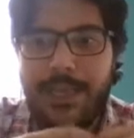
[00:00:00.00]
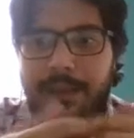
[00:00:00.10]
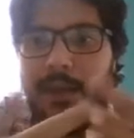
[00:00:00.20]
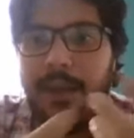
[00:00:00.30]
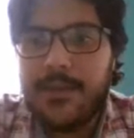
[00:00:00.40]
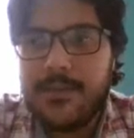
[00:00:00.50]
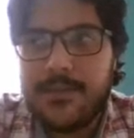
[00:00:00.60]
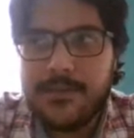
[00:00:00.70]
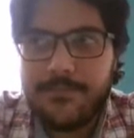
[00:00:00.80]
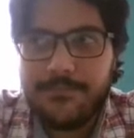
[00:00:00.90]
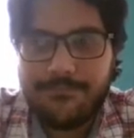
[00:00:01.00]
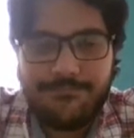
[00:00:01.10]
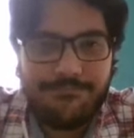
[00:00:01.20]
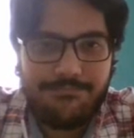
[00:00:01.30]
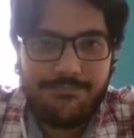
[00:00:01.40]
And
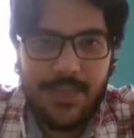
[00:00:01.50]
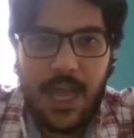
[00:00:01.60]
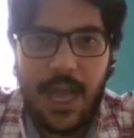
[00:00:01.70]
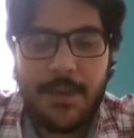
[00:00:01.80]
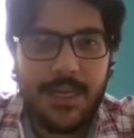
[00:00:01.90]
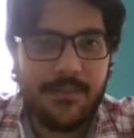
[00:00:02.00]
I mean,